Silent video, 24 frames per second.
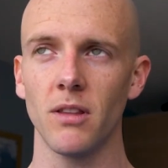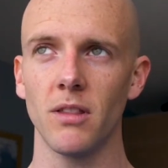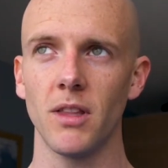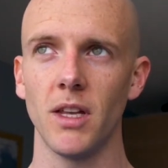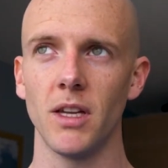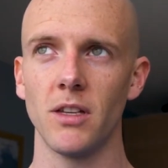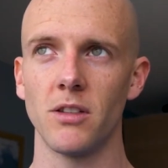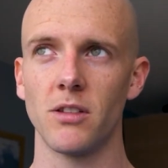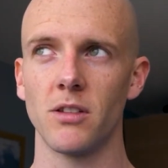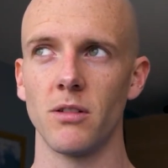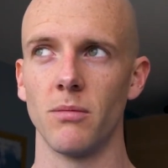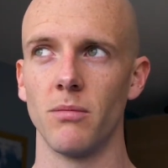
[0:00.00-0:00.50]

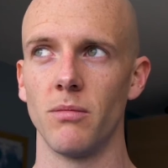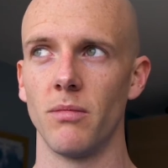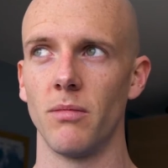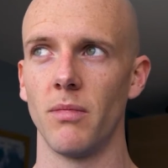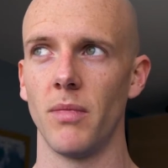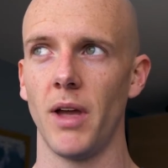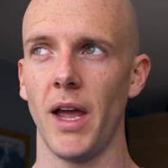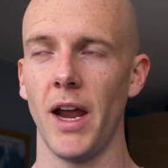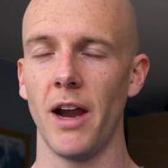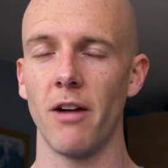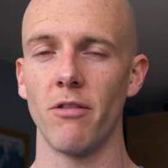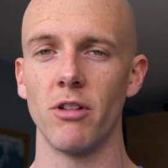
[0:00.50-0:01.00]
there's some
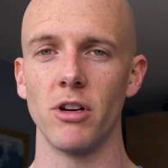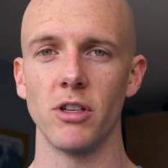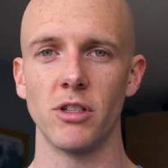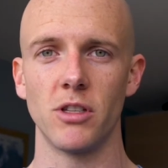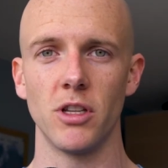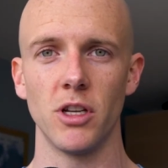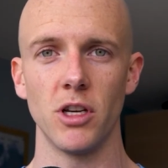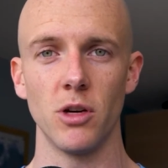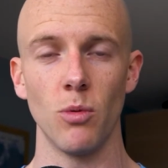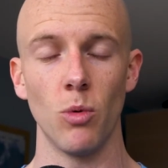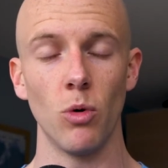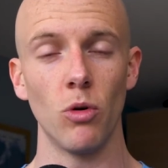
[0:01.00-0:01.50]
areas
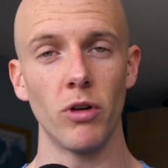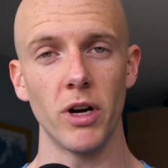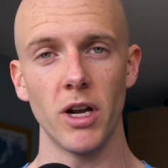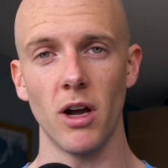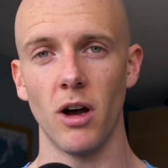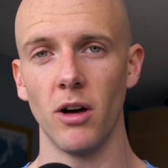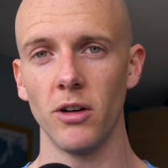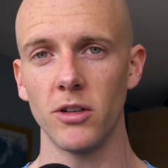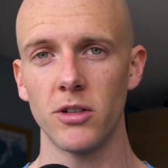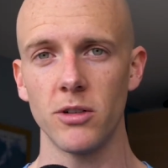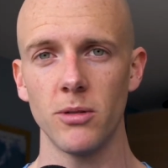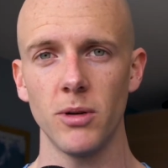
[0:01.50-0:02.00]
that you already
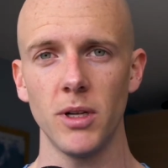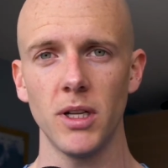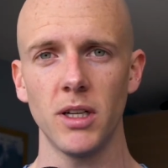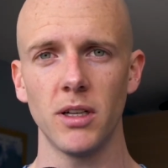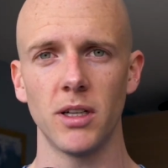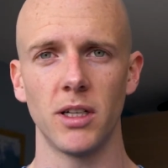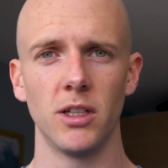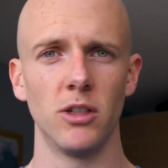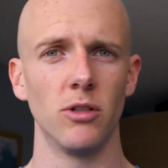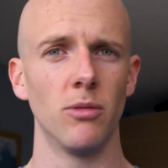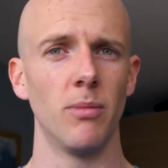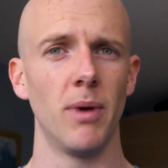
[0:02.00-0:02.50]
are doing
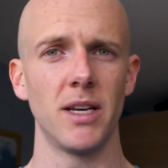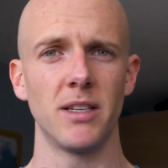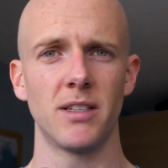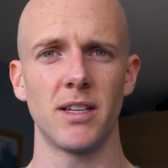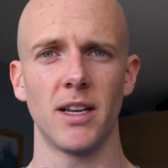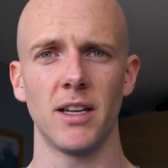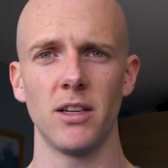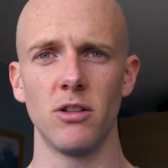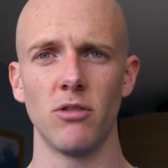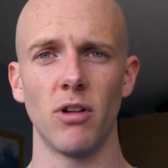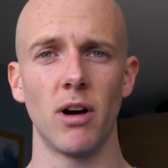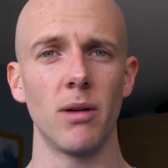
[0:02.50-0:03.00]
and you're
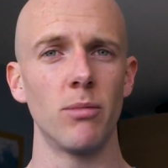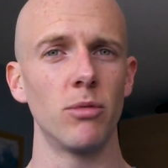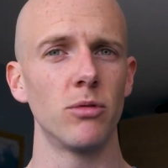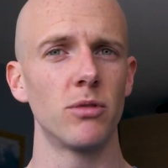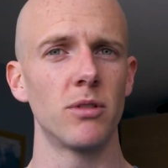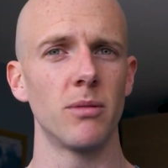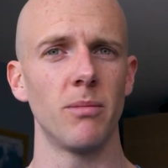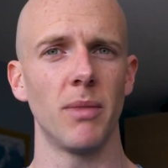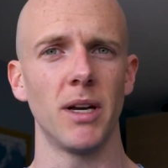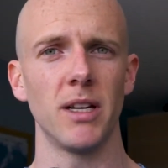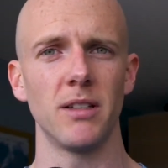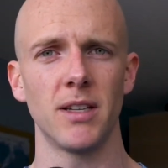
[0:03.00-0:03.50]
maintain you're able
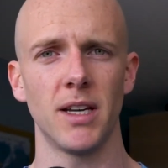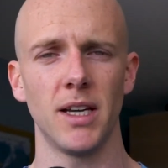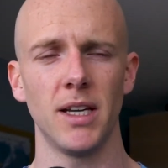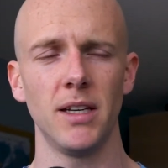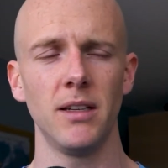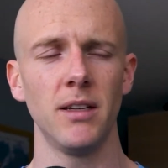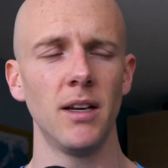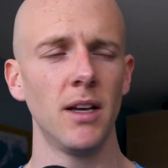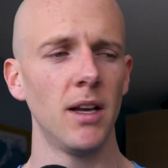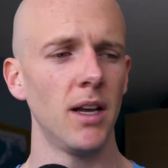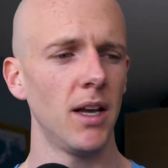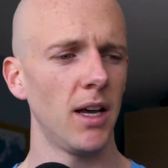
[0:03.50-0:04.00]
to
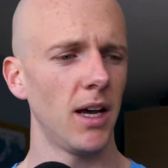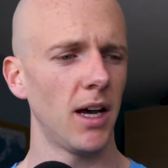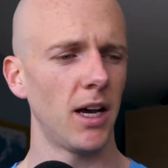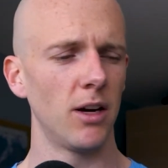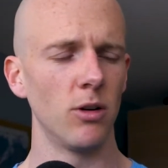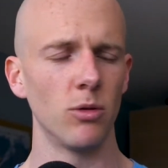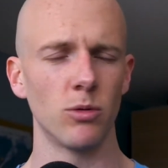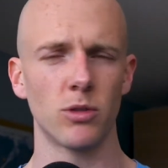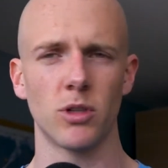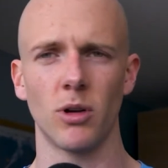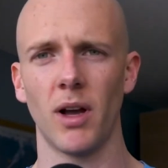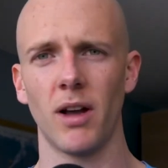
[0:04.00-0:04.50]
maintain
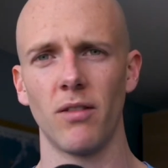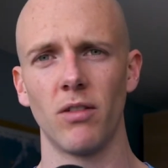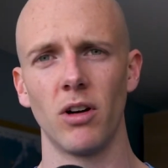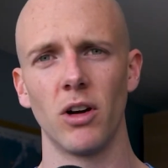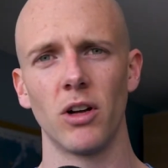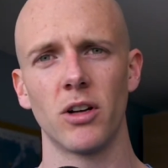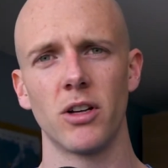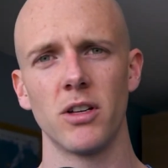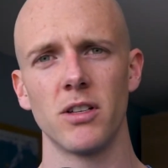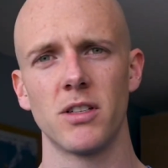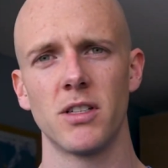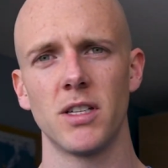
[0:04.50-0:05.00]
and also have a
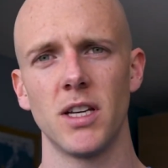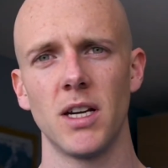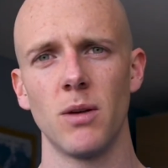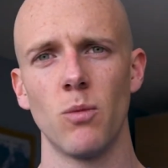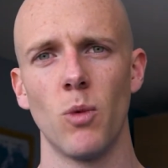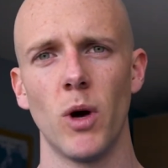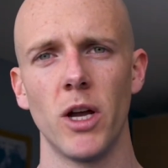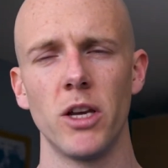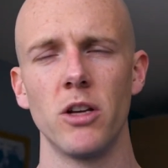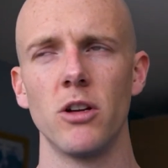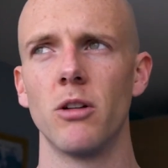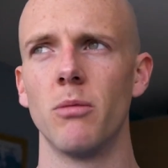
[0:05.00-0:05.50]
look at see
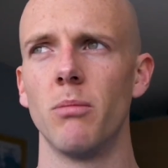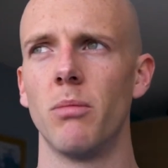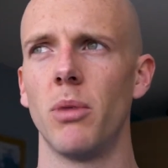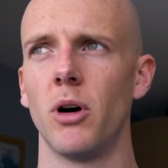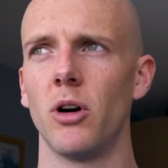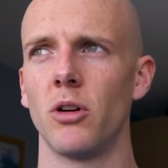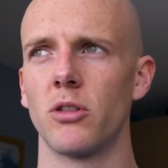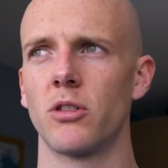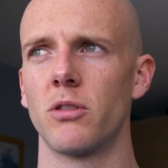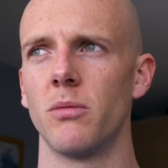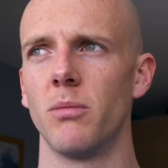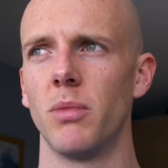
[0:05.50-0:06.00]
where you can
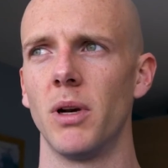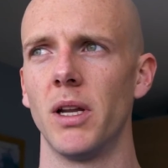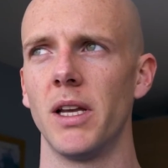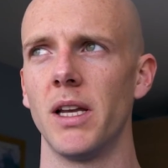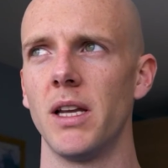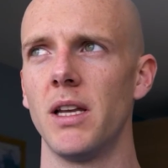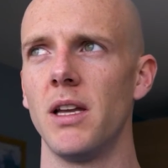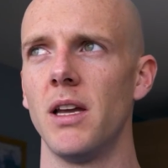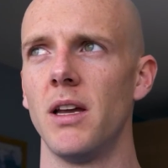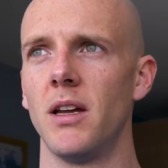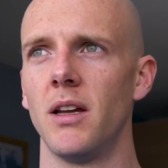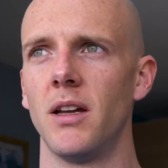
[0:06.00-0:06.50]

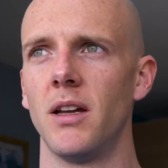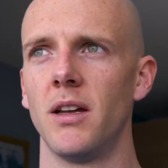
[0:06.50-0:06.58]
possibly